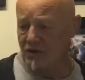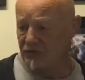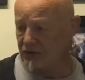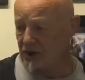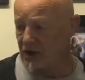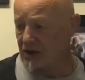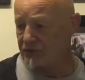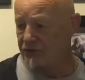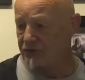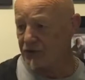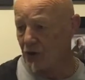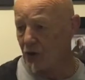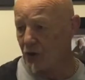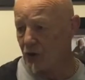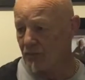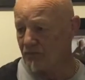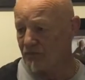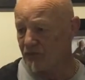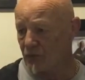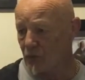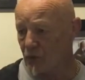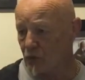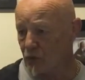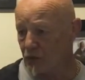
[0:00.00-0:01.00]
had time
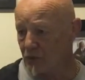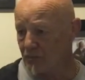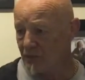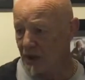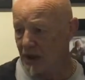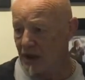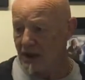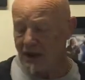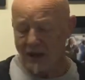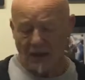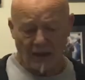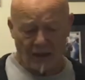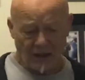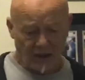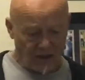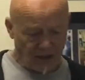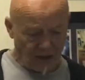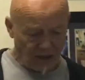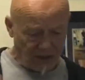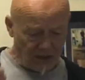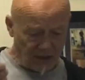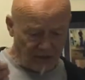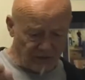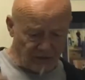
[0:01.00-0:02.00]
for them.
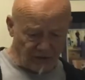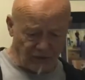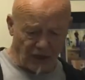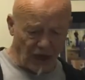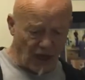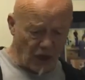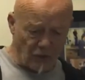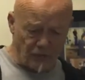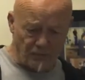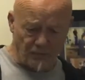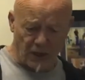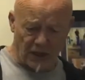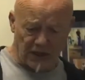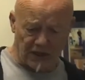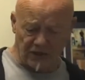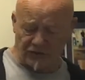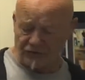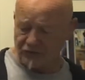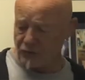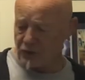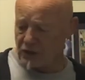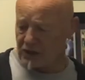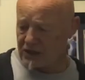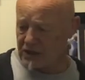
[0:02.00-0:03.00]
No
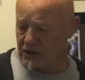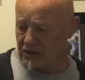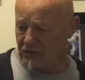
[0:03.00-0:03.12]
monetary